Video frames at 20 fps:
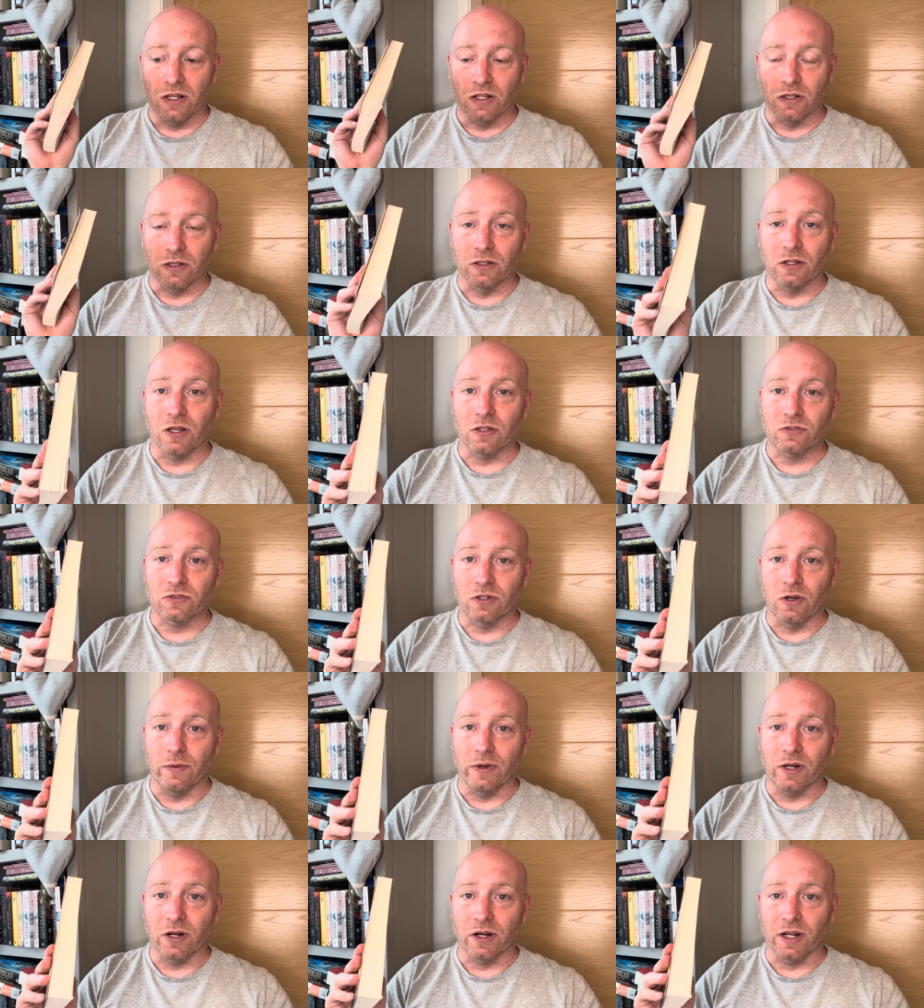Lots
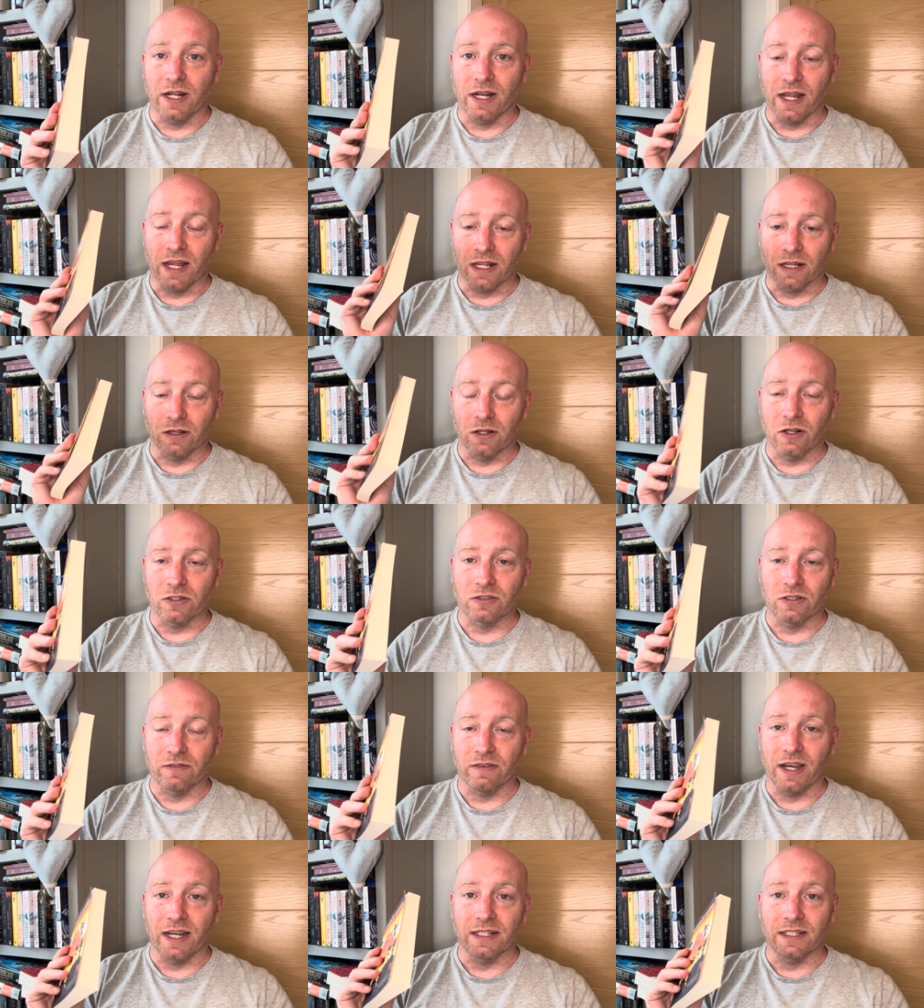going on in it, lots
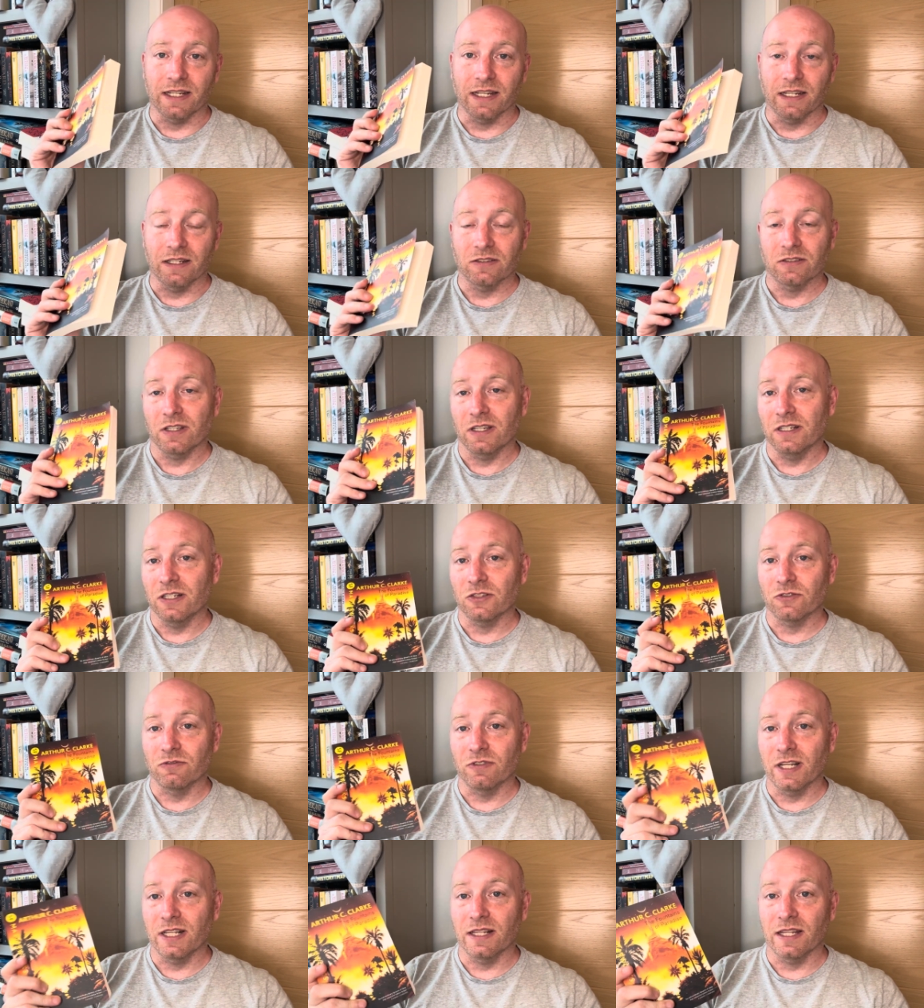of ideas. And it's
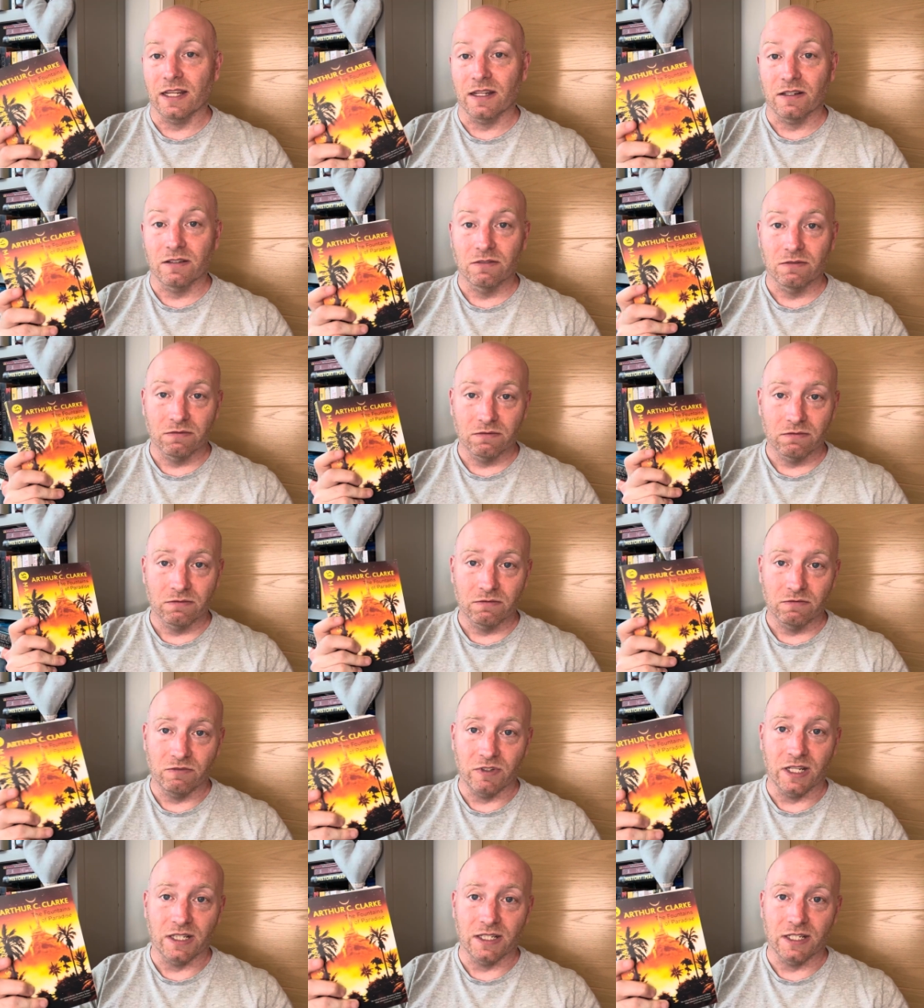really,
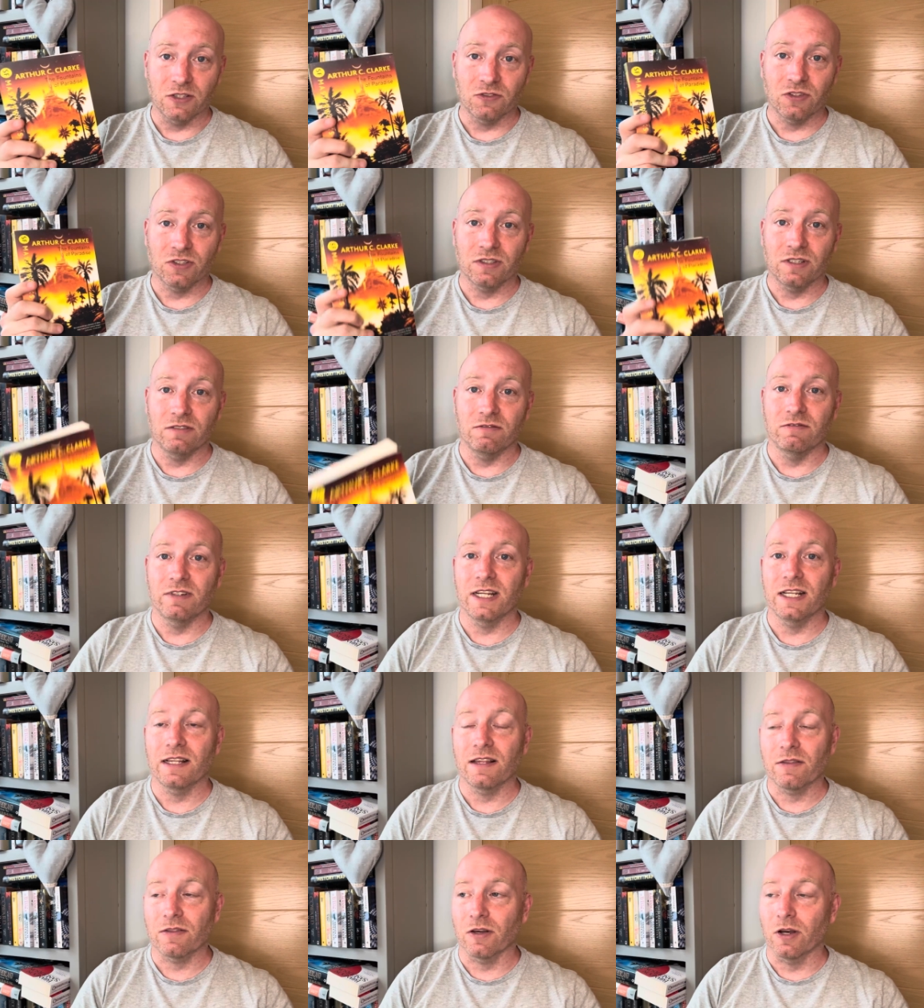really interesting,
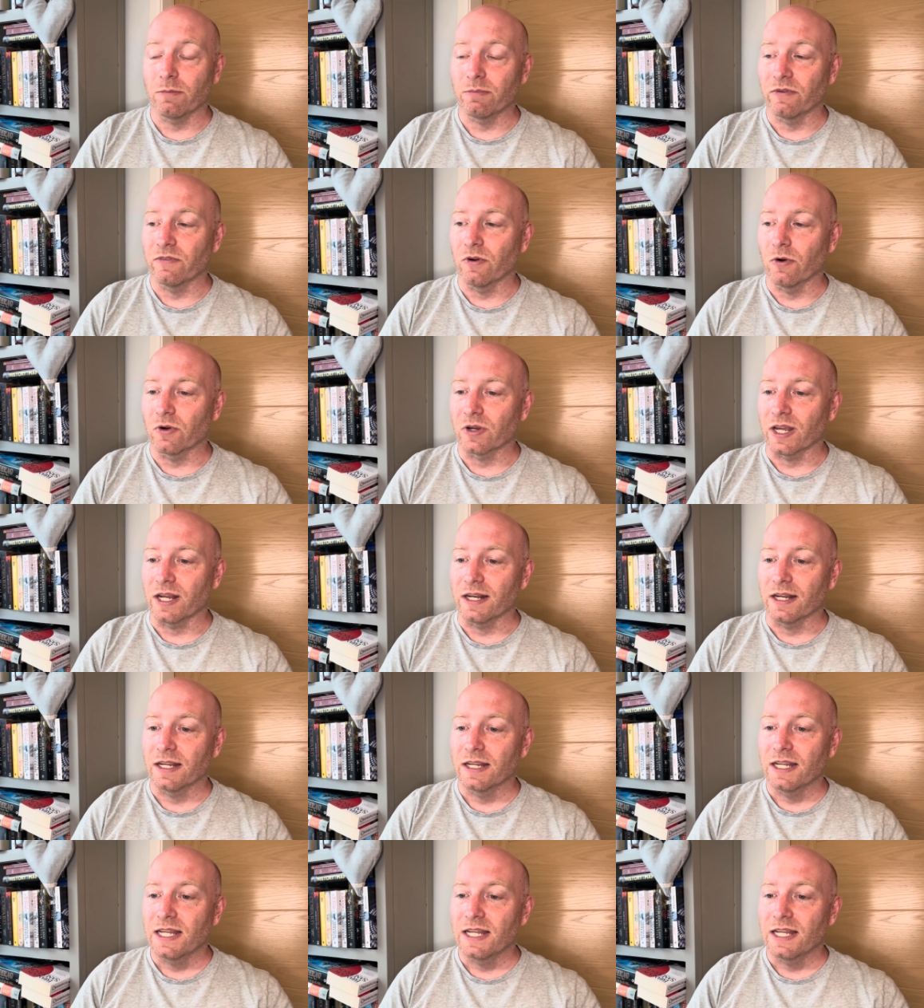really thought-provoking.